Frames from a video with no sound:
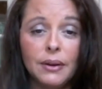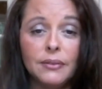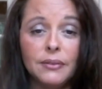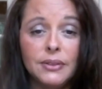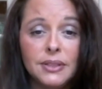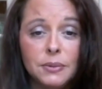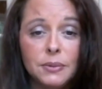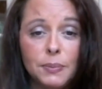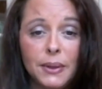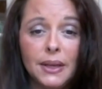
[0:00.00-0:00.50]
of
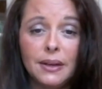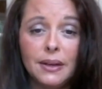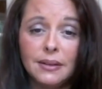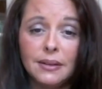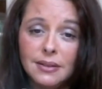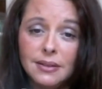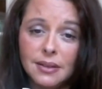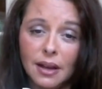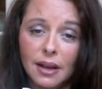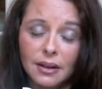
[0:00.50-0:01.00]
speed and
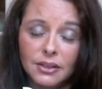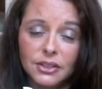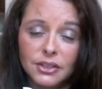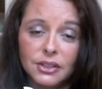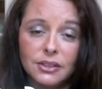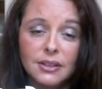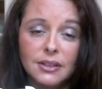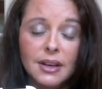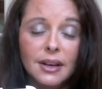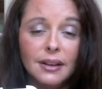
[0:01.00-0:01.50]

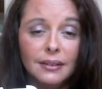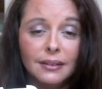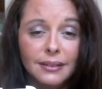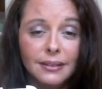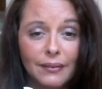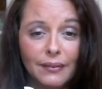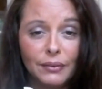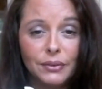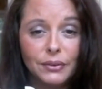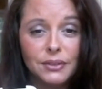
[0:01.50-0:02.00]
suction
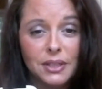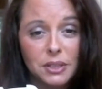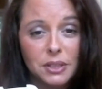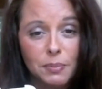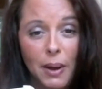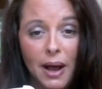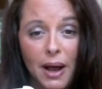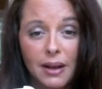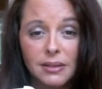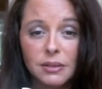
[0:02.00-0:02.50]
levels as
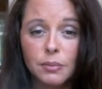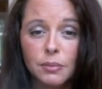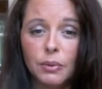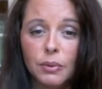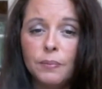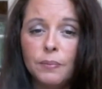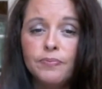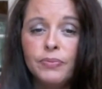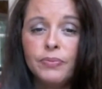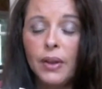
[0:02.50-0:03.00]

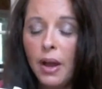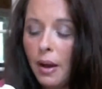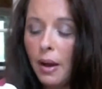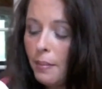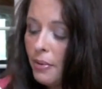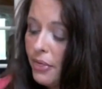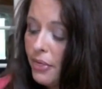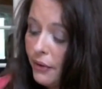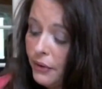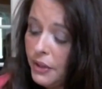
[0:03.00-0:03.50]
possible.
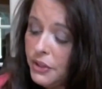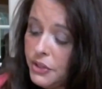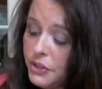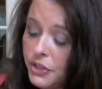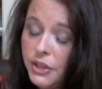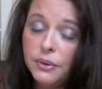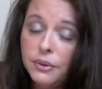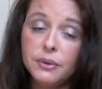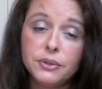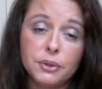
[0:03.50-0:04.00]
32
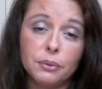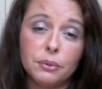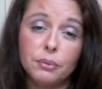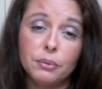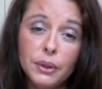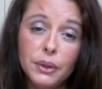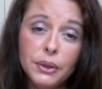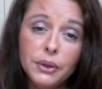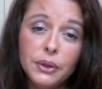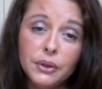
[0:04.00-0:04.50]
is a
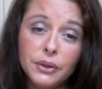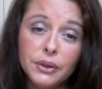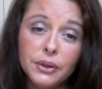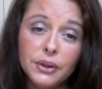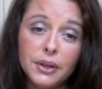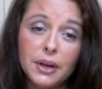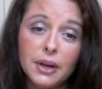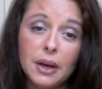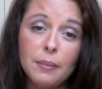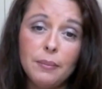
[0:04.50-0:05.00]
really
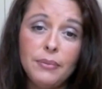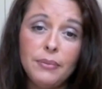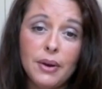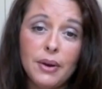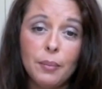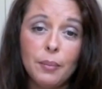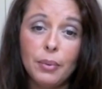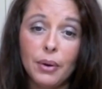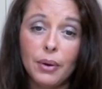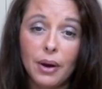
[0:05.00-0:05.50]
good
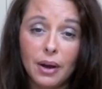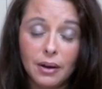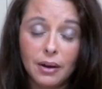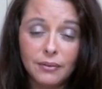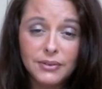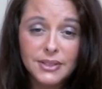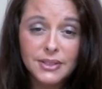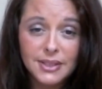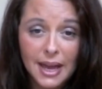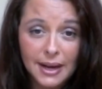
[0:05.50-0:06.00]
number
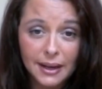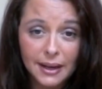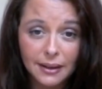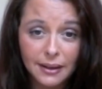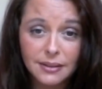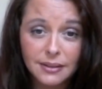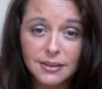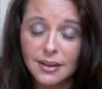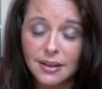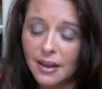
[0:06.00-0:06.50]
of
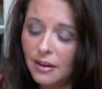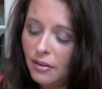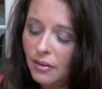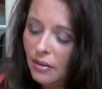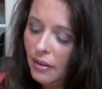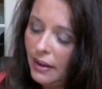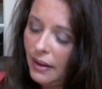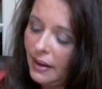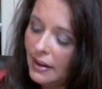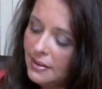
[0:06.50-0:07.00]
settings,
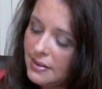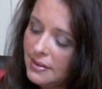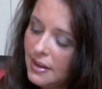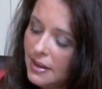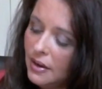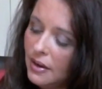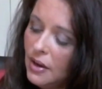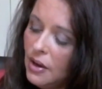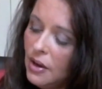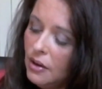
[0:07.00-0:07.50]
and like I
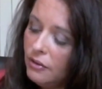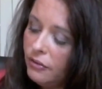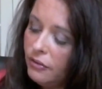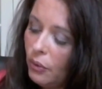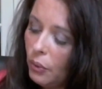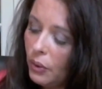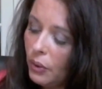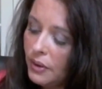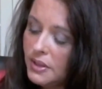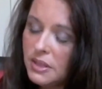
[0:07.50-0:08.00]
said,
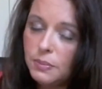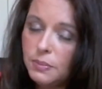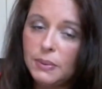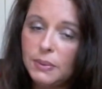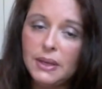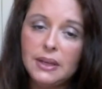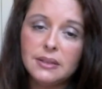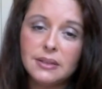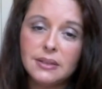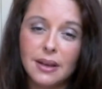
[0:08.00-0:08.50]
4
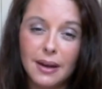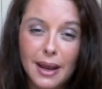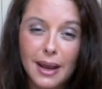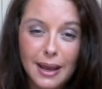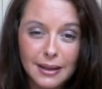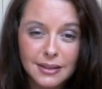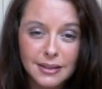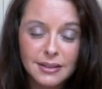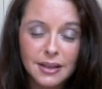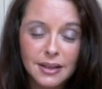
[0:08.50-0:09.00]
speeds and 8
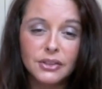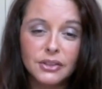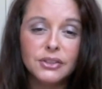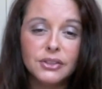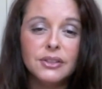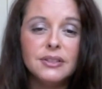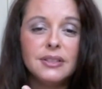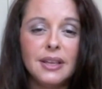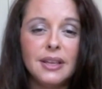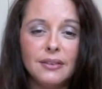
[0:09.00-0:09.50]

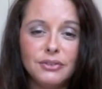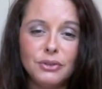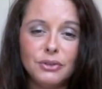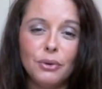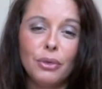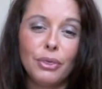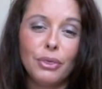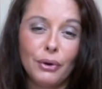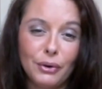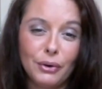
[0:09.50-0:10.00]
suctions gives
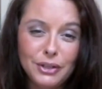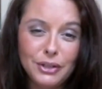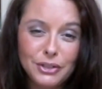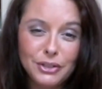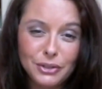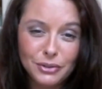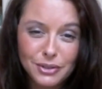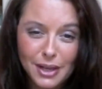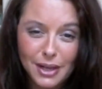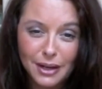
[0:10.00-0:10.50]
you
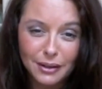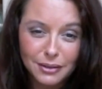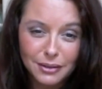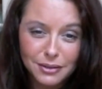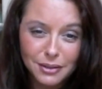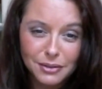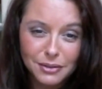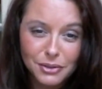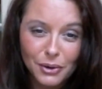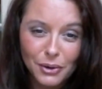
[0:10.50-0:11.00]
32 settings
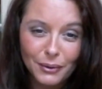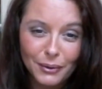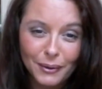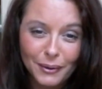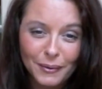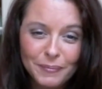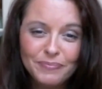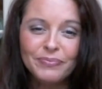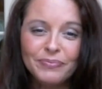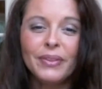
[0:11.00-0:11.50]
in
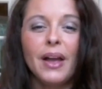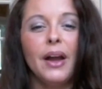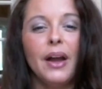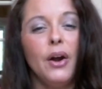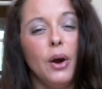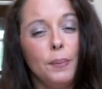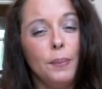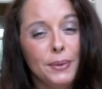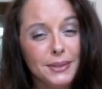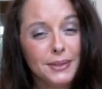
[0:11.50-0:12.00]
total. I
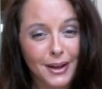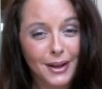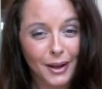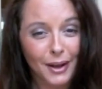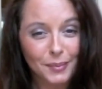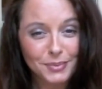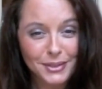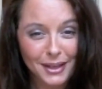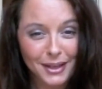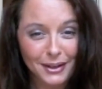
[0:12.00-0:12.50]
hope this
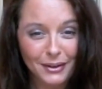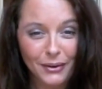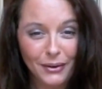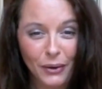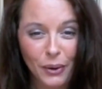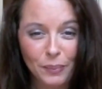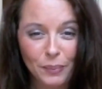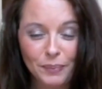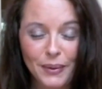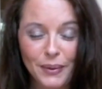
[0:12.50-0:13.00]
helps, and
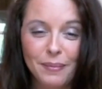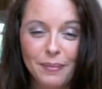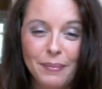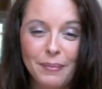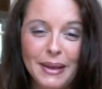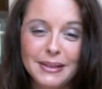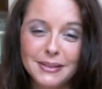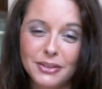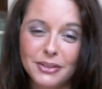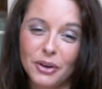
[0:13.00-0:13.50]
it
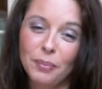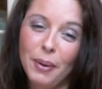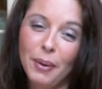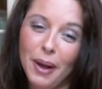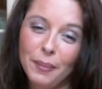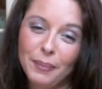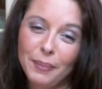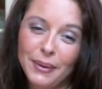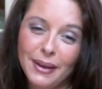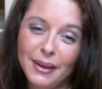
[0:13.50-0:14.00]
makes your
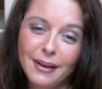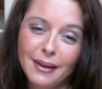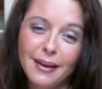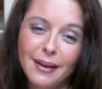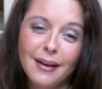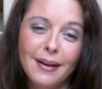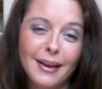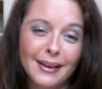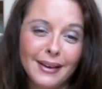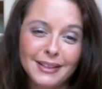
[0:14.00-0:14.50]
pumping
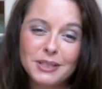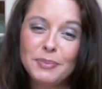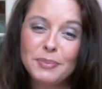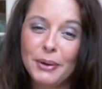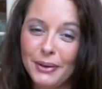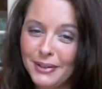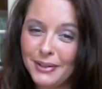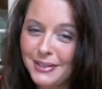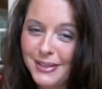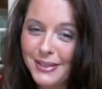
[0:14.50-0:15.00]

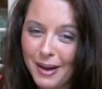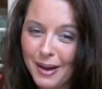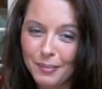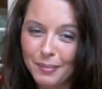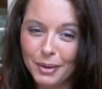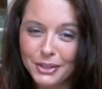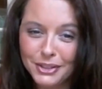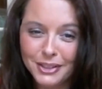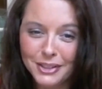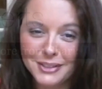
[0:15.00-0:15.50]
experience that much